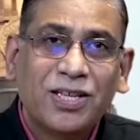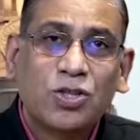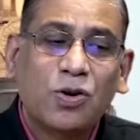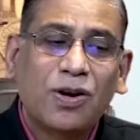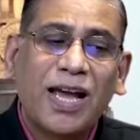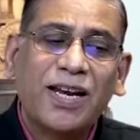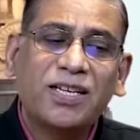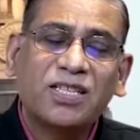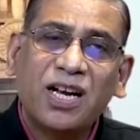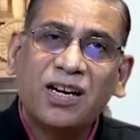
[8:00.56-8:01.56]
So
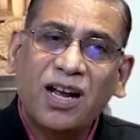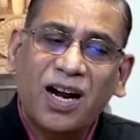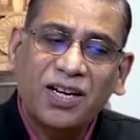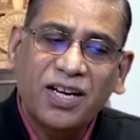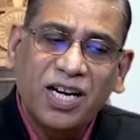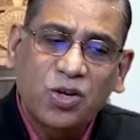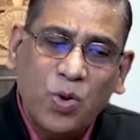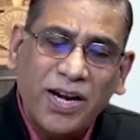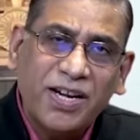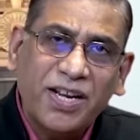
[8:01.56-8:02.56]
rights under Article
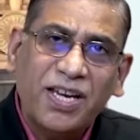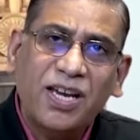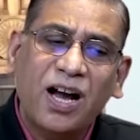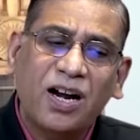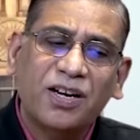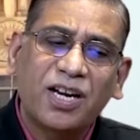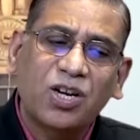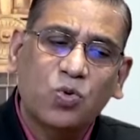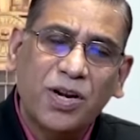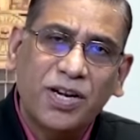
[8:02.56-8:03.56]
20,
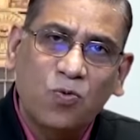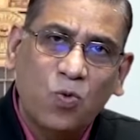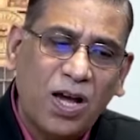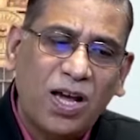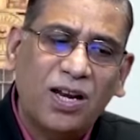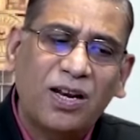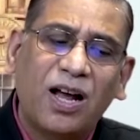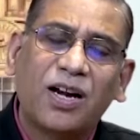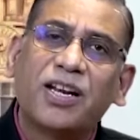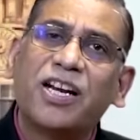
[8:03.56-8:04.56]
Article 21,
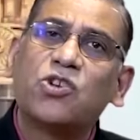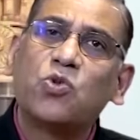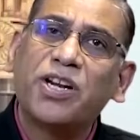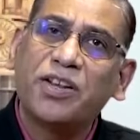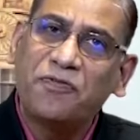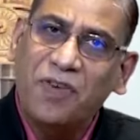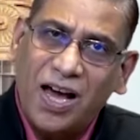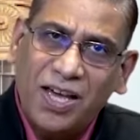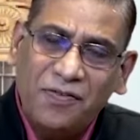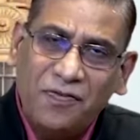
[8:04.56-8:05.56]
Article
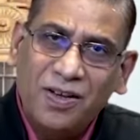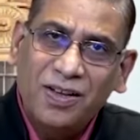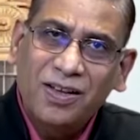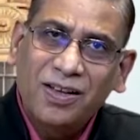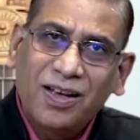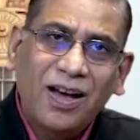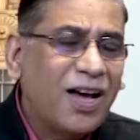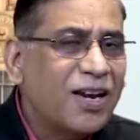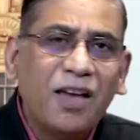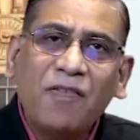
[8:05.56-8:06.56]
25
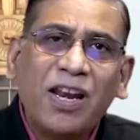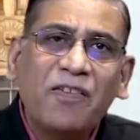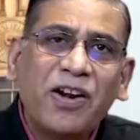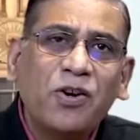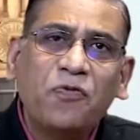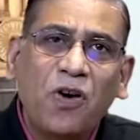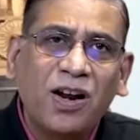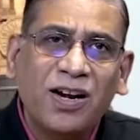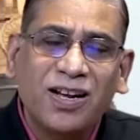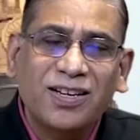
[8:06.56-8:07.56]
are given even to
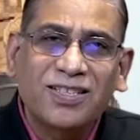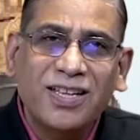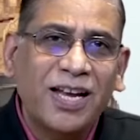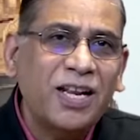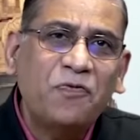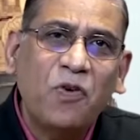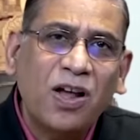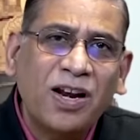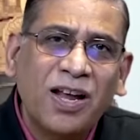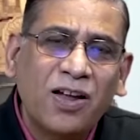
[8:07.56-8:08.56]
foreigners. Any
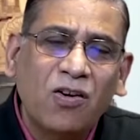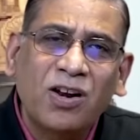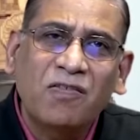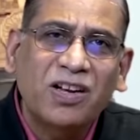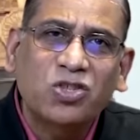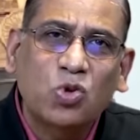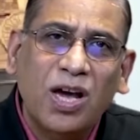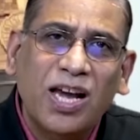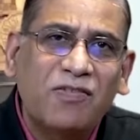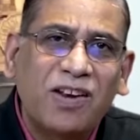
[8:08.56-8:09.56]
foreigner on our
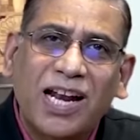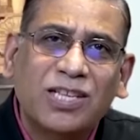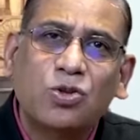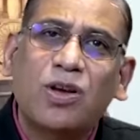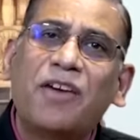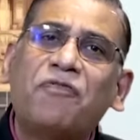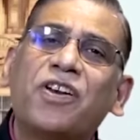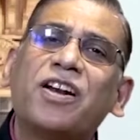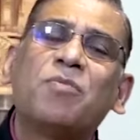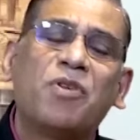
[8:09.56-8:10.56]
soil will also have
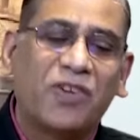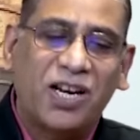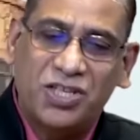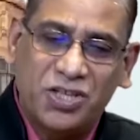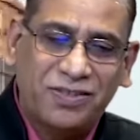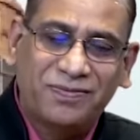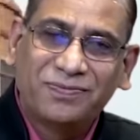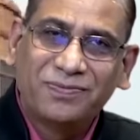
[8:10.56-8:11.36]
freedom of religion.